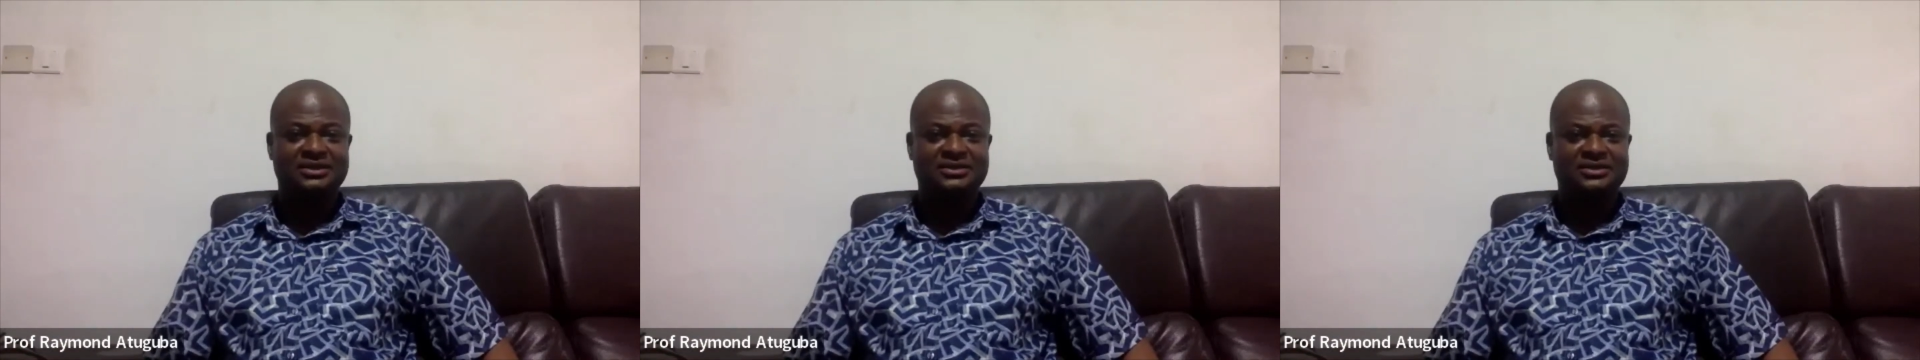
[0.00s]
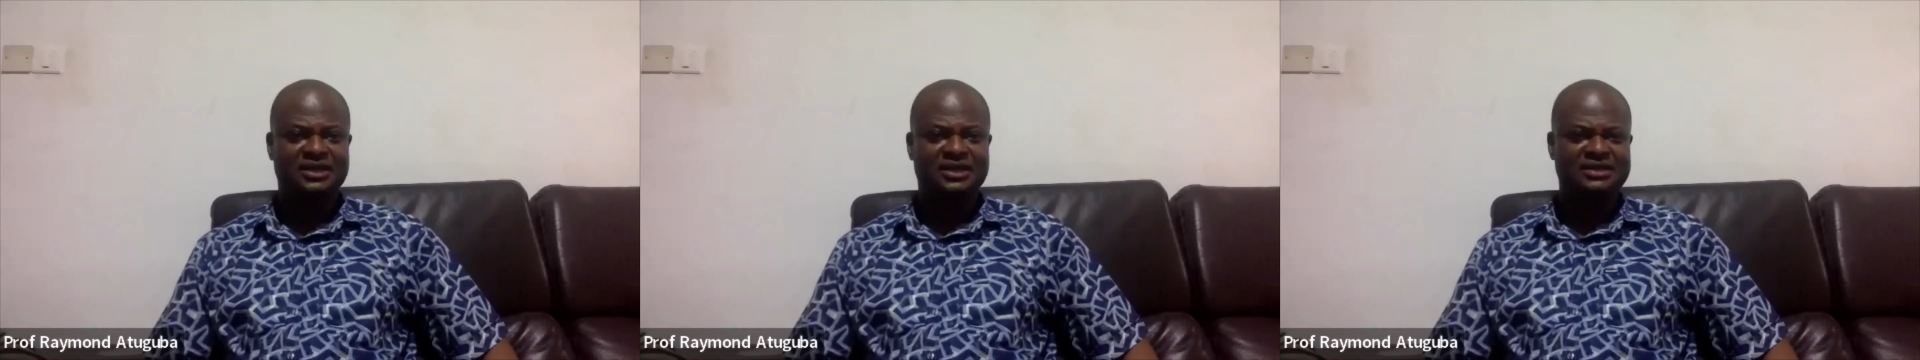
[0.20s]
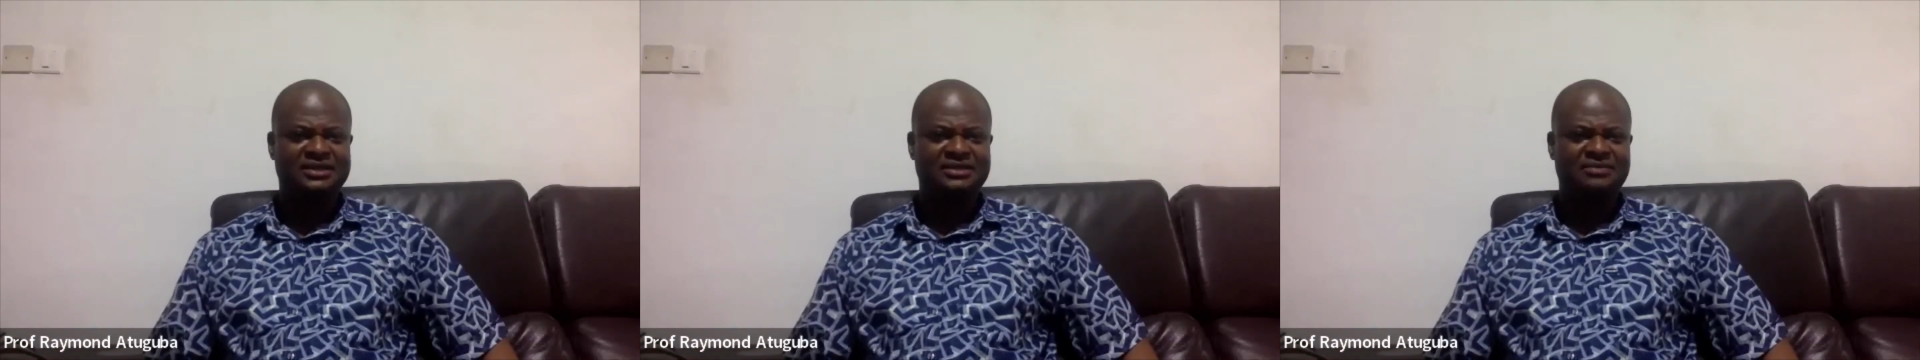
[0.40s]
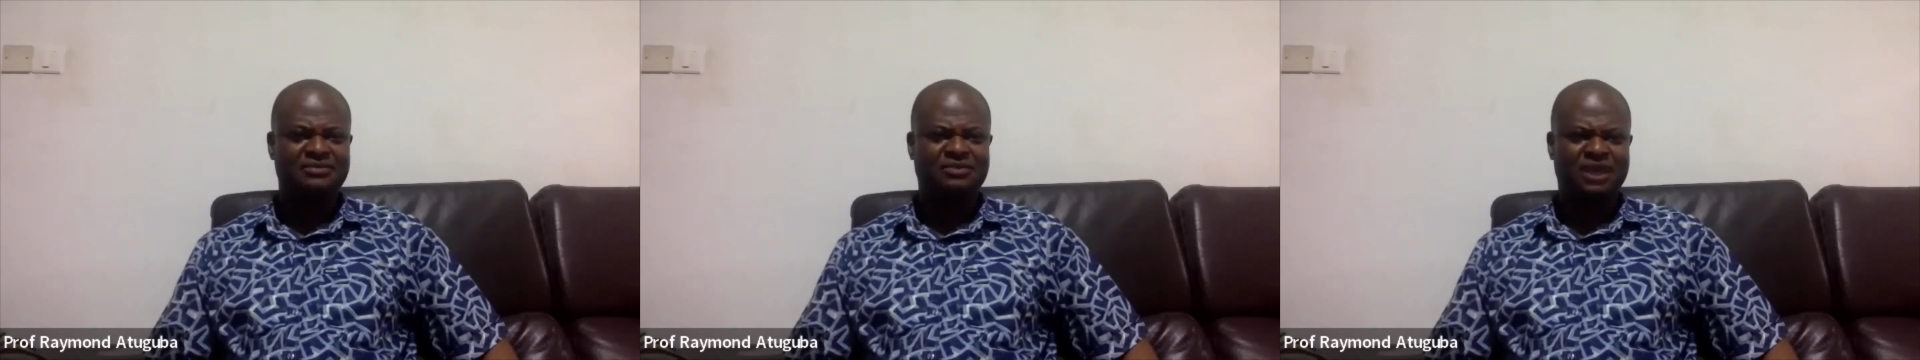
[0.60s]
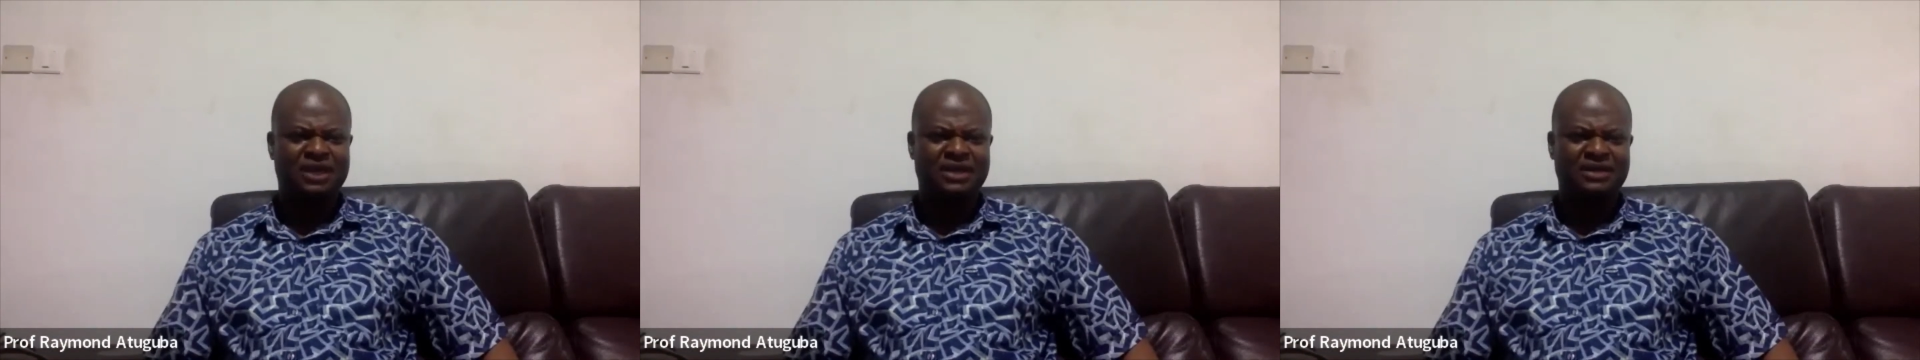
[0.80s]
So I asked them,
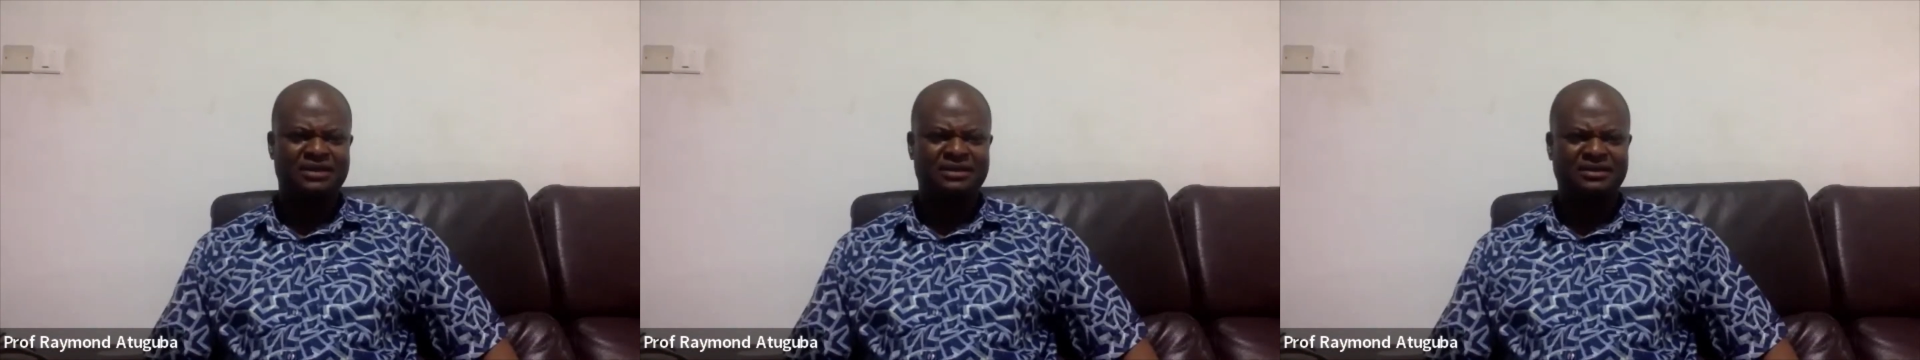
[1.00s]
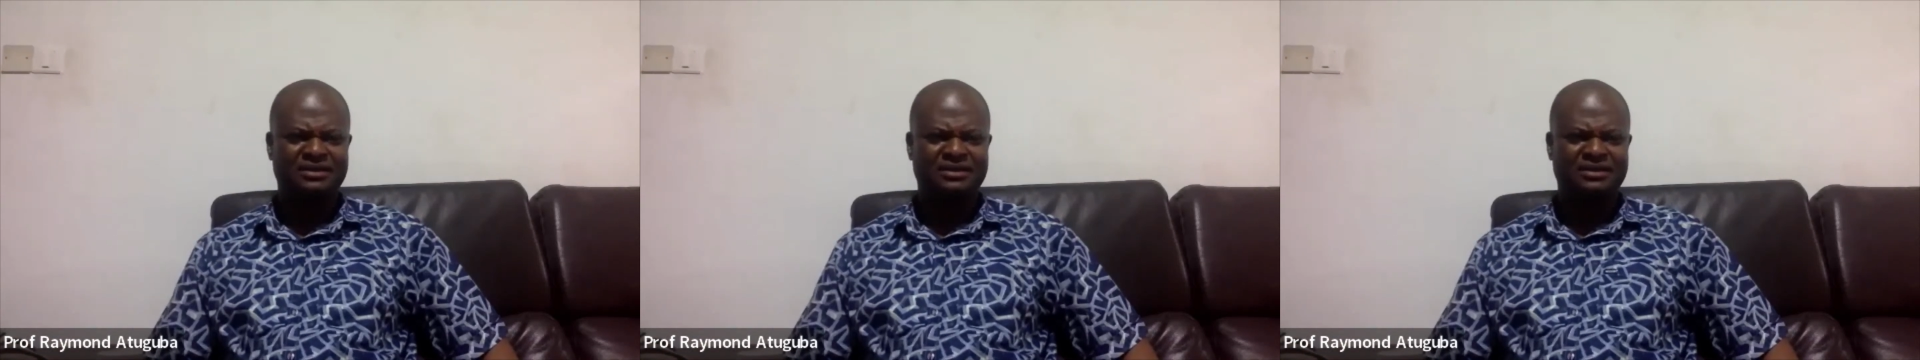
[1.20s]
why